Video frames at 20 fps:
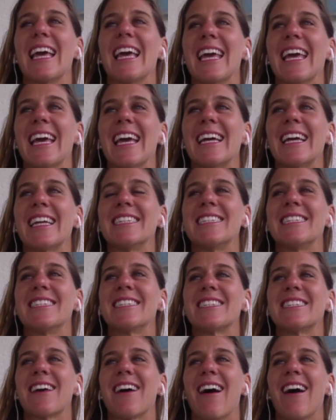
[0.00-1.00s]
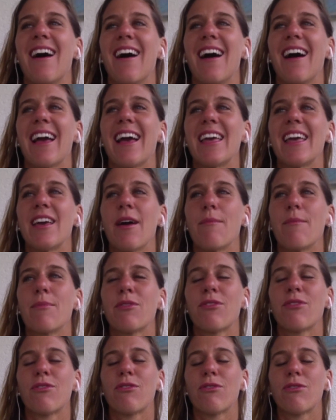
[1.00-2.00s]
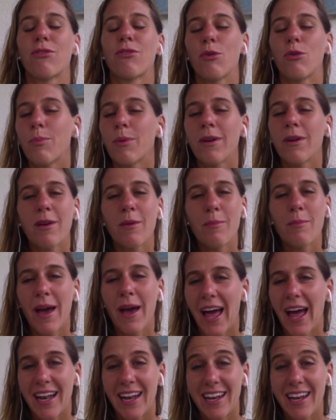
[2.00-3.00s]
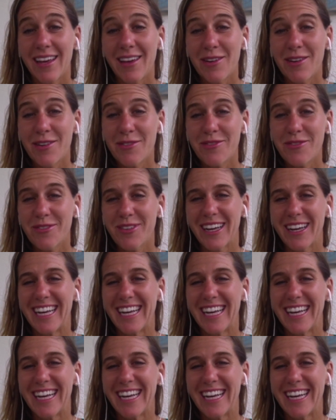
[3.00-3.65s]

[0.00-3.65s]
and I am super competitive.